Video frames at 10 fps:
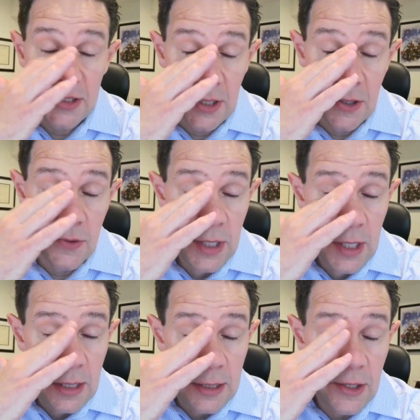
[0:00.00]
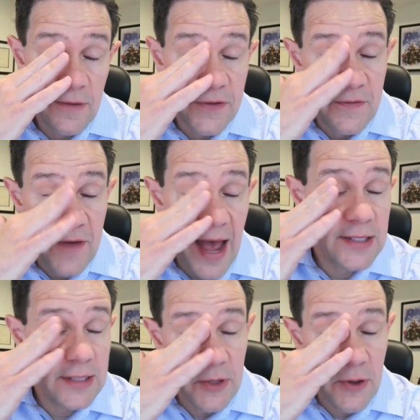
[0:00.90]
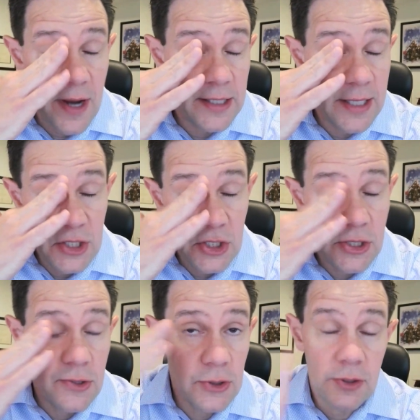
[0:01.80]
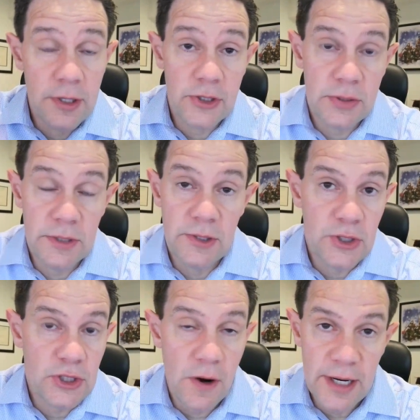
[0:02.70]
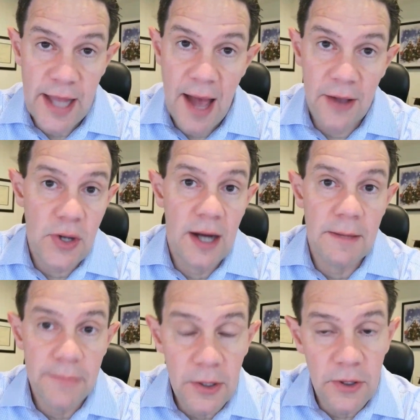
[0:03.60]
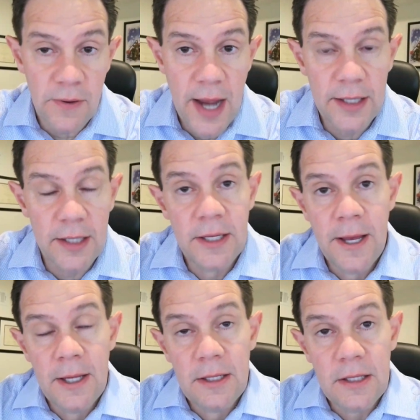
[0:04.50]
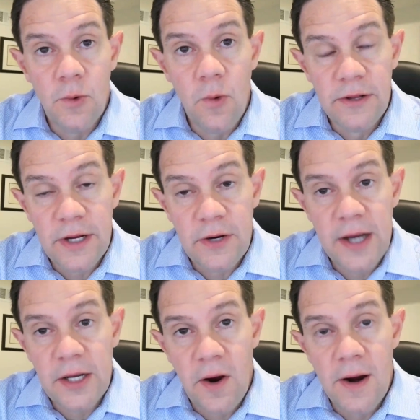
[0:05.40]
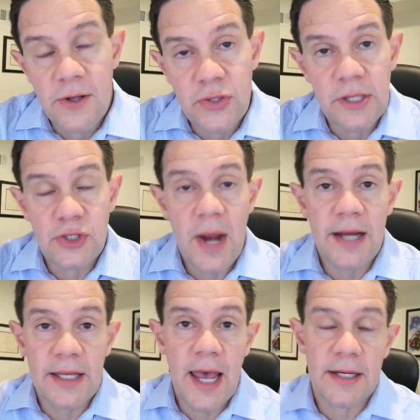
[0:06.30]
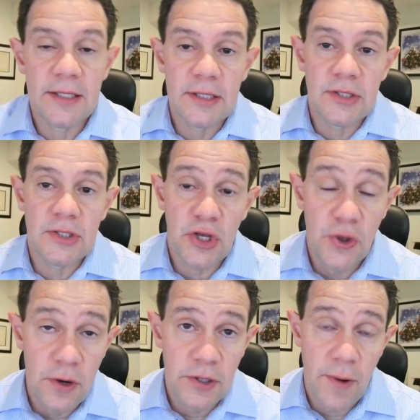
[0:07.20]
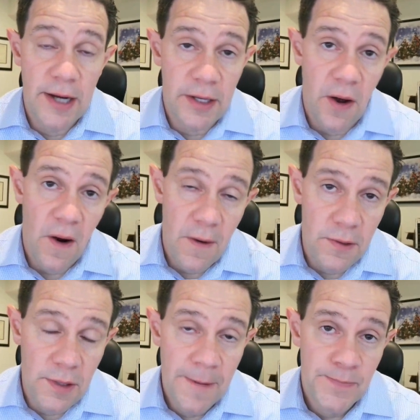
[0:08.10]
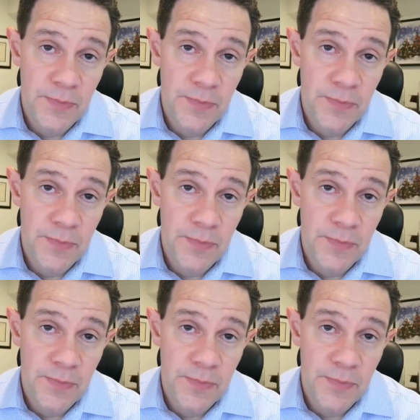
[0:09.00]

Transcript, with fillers: So, you know, if you've had some credit issues or you're you're starting out trying to build credit, uh-huh. you know, one of the credit cards you could try to get is a secured credit card.